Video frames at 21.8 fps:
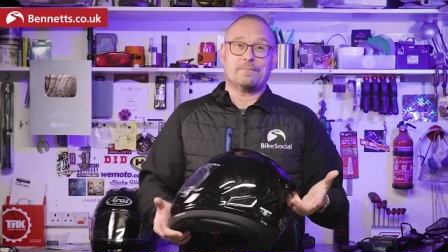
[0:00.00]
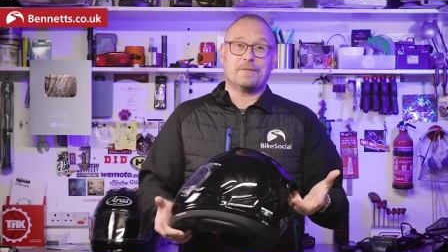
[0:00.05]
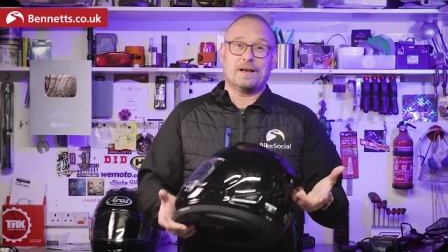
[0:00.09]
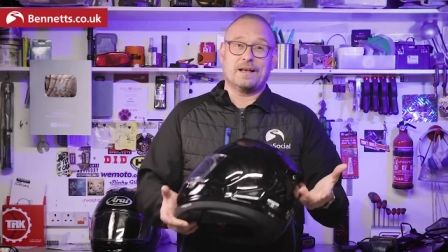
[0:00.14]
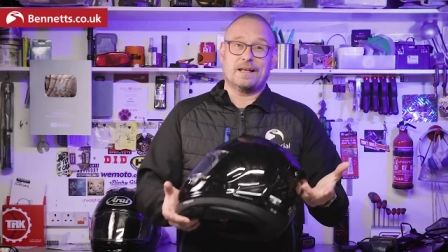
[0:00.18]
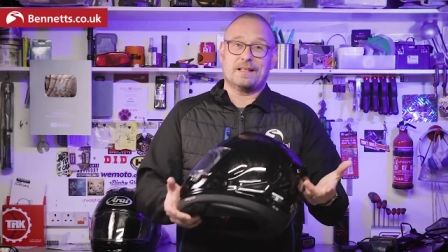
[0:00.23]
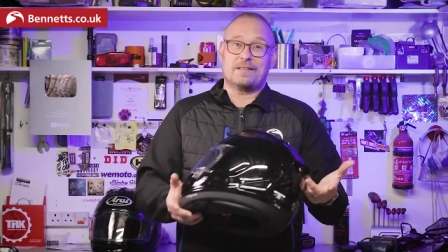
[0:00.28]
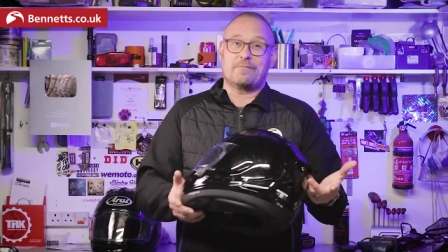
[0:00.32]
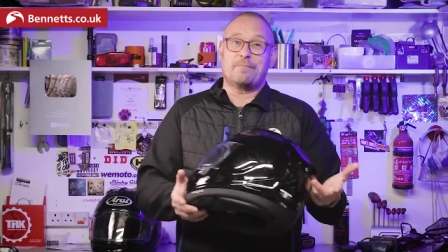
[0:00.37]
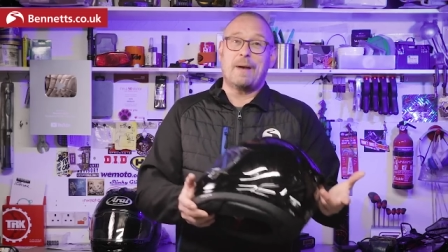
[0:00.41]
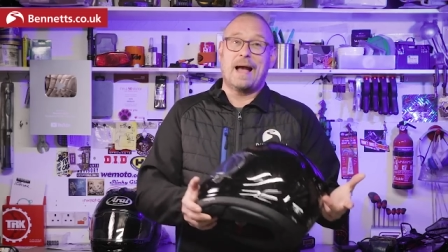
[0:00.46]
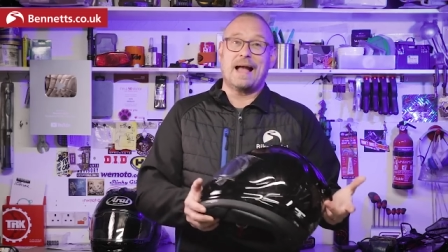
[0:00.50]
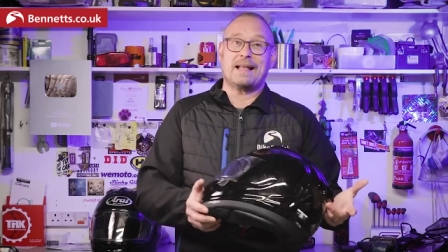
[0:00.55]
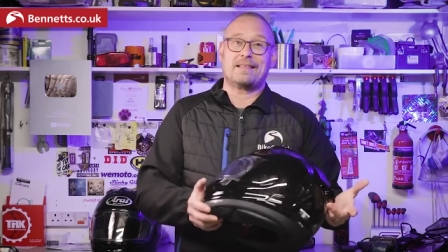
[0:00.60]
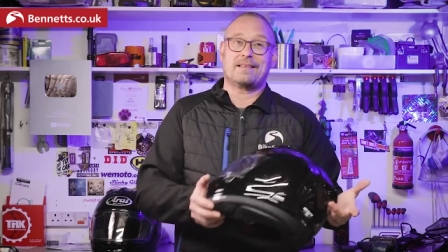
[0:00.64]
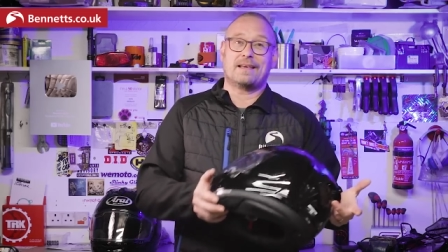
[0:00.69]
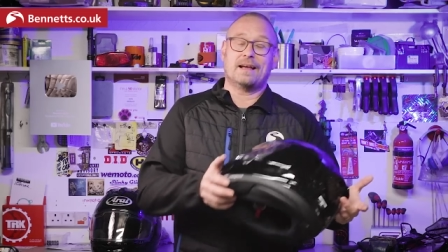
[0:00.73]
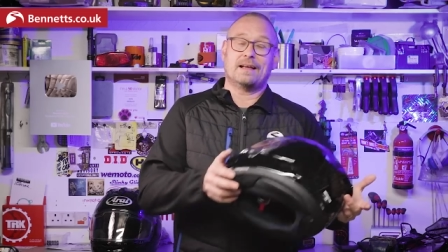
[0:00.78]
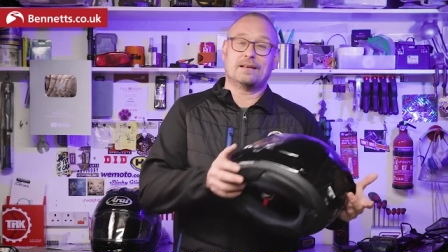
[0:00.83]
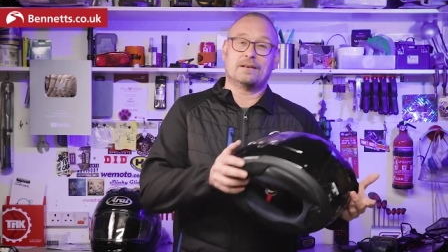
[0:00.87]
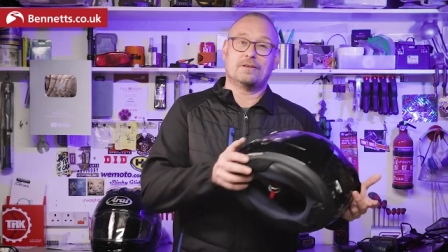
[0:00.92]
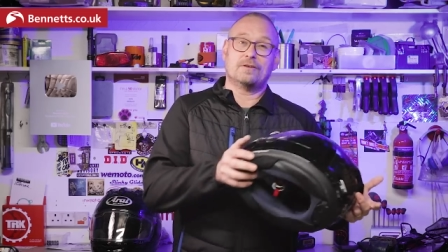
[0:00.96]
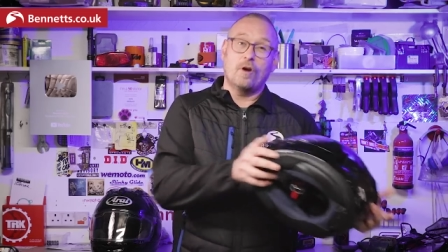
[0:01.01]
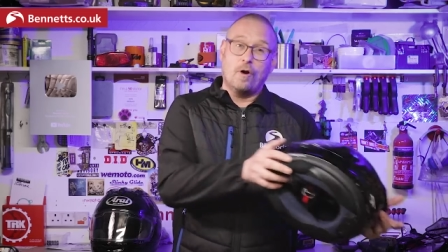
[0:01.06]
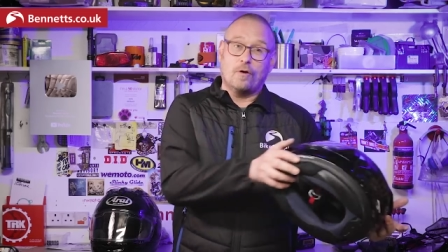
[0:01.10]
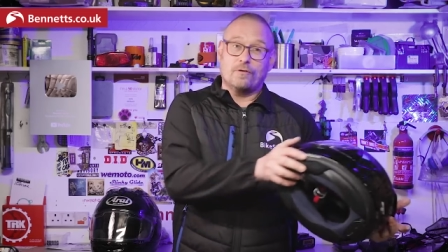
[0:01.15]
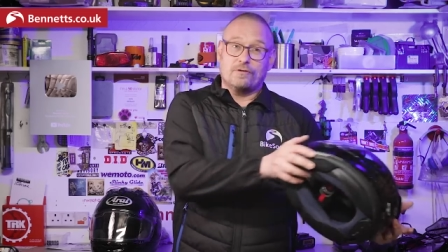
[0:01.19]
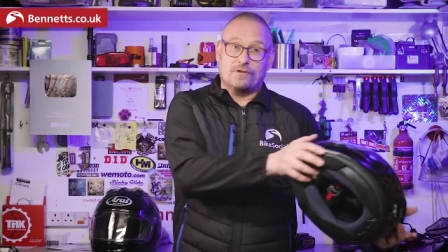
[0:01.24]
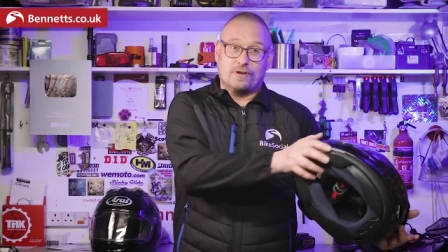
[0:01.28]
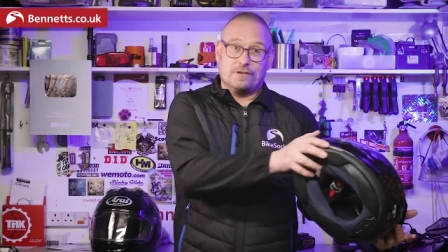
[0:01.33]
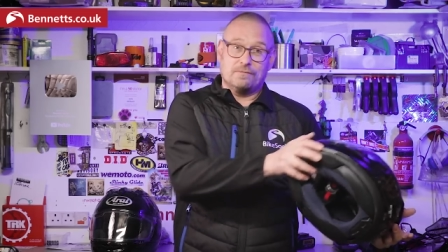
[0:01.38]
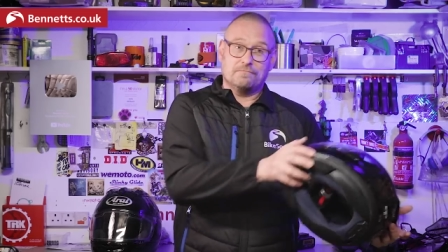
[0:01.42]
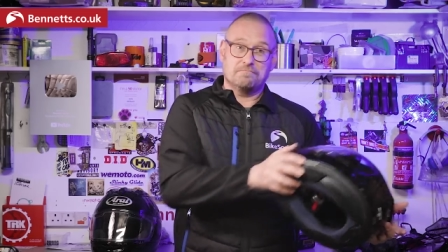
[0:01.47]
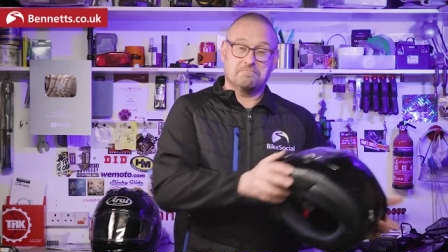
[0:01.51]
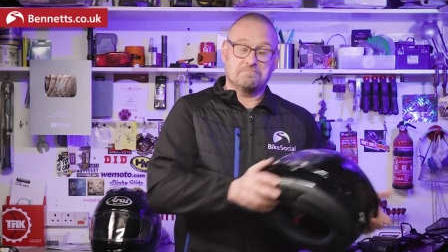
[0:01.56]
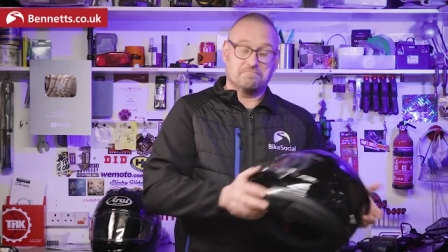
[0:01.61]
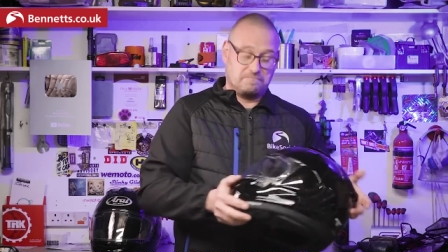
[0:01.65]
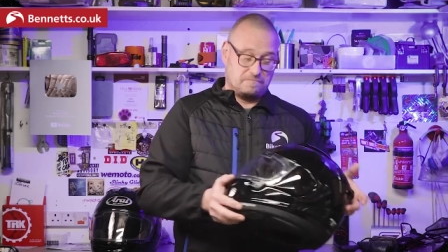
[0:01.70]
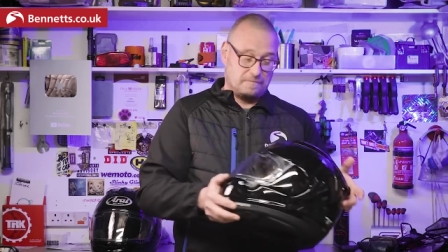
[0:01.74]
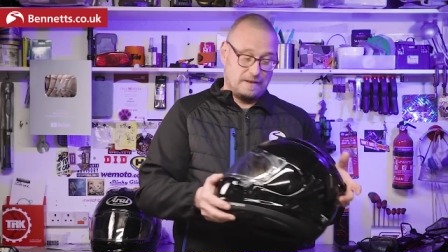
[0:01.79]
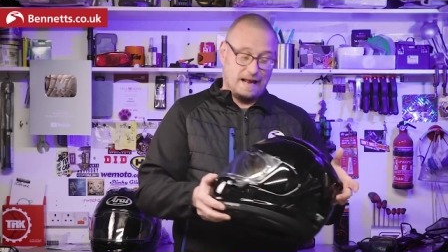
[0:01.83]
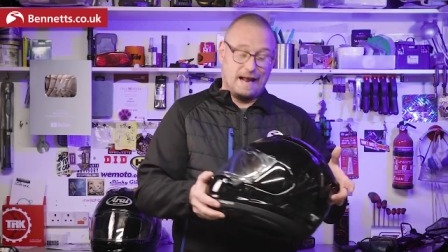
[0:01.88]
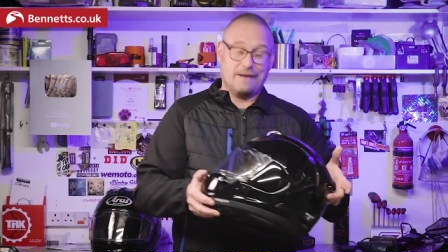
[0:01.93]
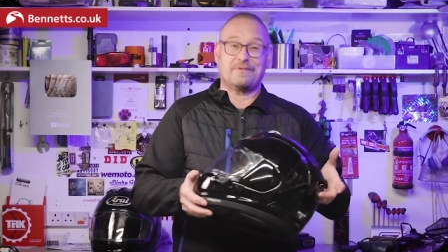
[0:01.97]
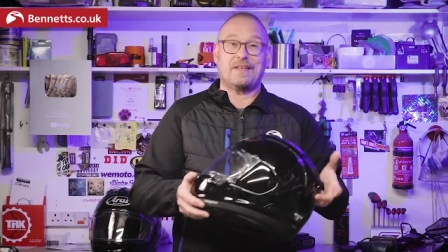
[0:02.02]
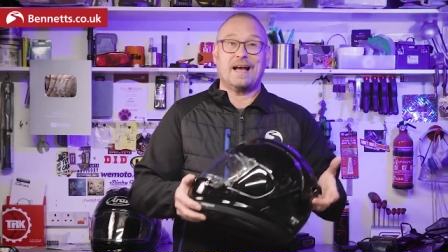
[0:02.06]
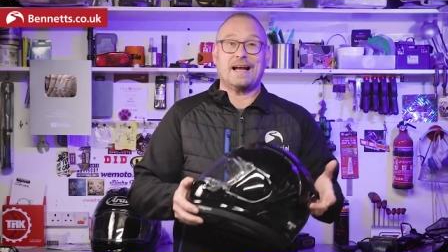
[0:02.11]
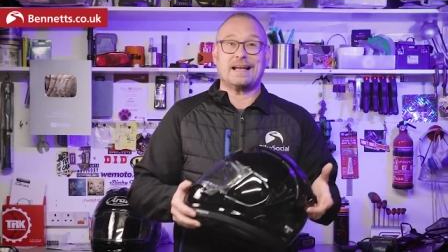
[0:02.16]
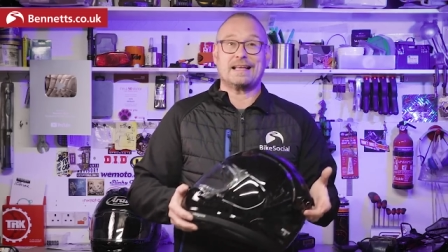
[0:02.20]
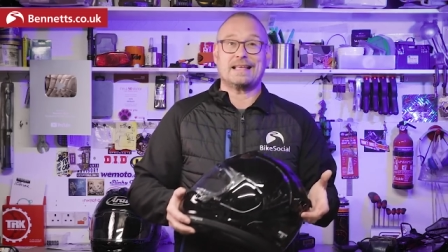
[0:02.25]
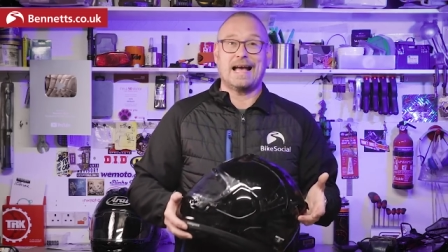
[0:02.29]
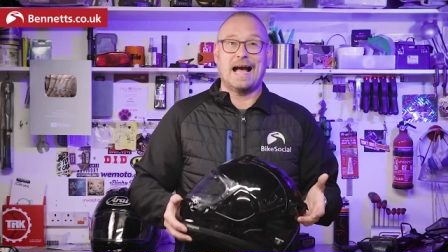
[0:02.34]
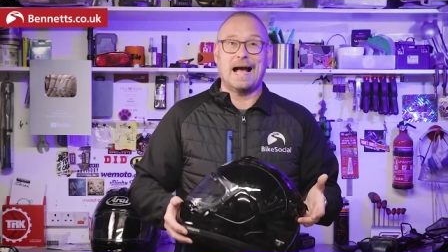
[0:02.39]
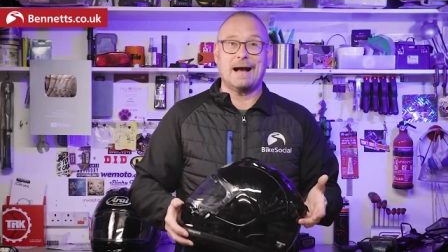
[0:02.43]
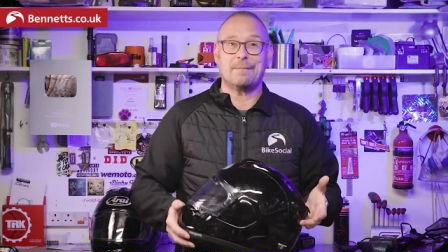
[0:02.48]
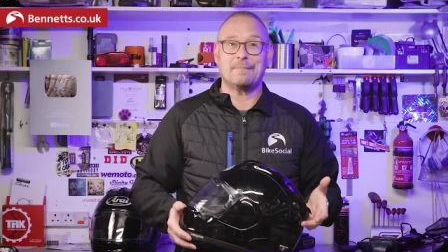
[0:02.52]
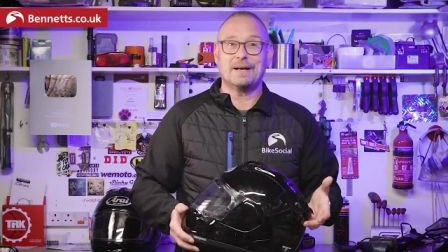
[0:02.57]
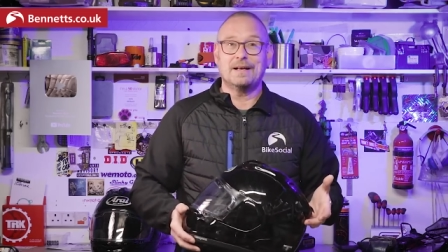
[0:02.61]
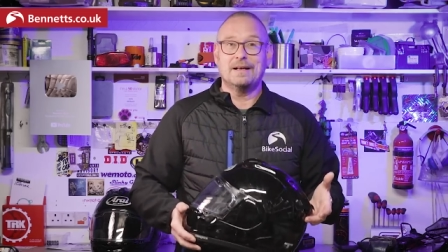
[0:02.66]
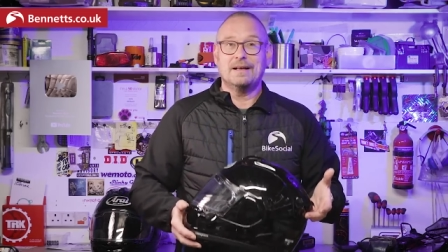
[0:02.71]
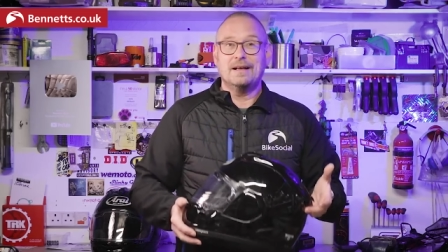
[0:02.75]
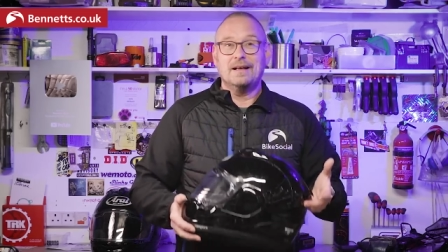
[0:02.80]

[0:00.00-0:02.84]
that it's better not to have that gap,